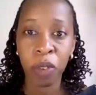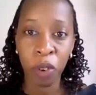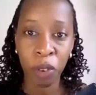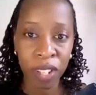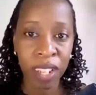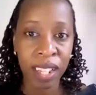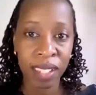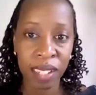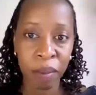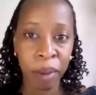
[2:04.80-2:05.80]

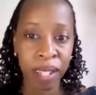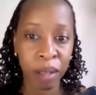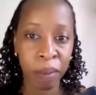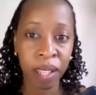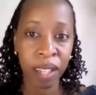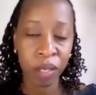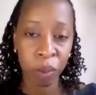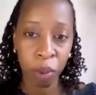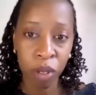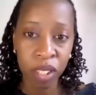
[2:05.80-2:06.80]
COVID-19 pandemic
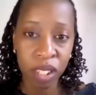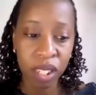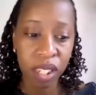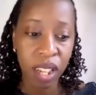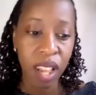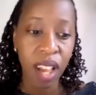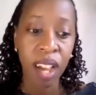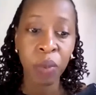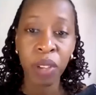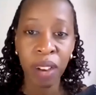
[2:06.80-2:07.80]
exposed,
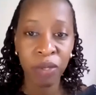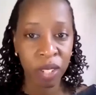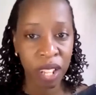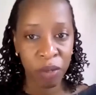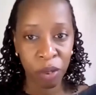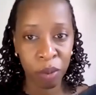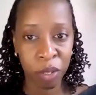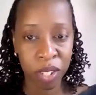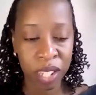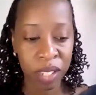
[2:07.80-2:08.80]
and we have to learn from
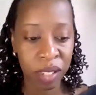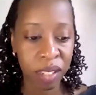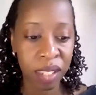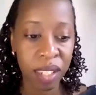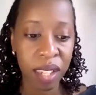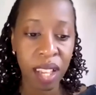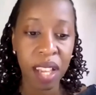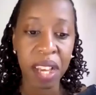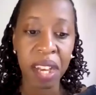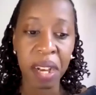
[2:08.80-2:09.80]
those lessons.
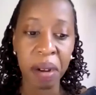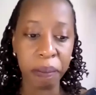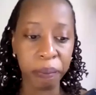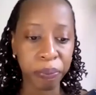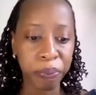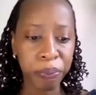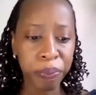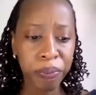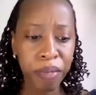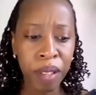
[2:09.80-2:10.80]

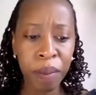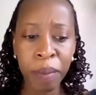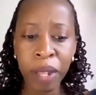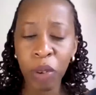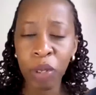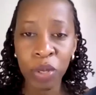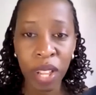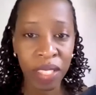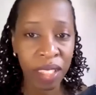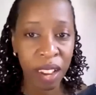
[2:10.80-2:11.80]
But also,
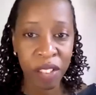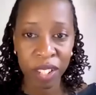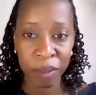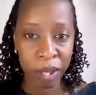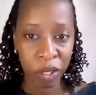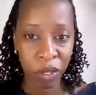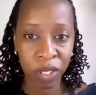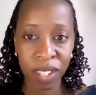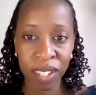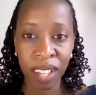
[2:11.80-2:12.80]
I think I already
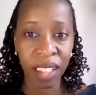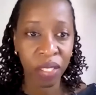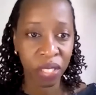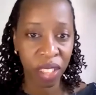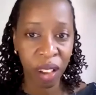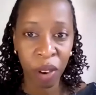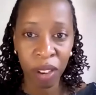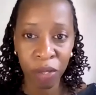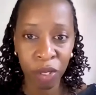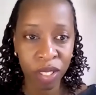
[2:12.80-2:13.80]
mentioned the healthcare
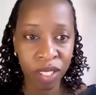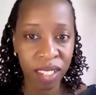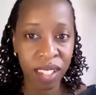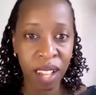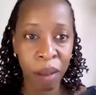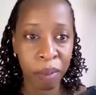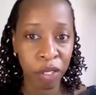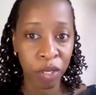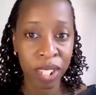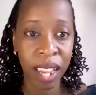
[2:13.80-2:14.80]
workforce.
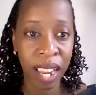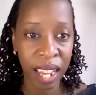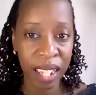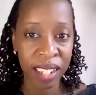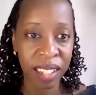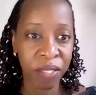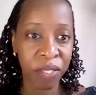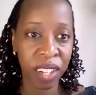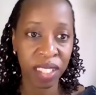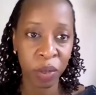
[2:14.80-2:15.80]
It really highlighted the
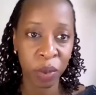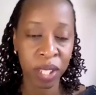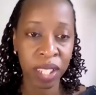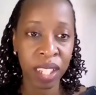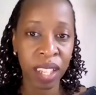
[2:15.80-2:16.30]
fact that we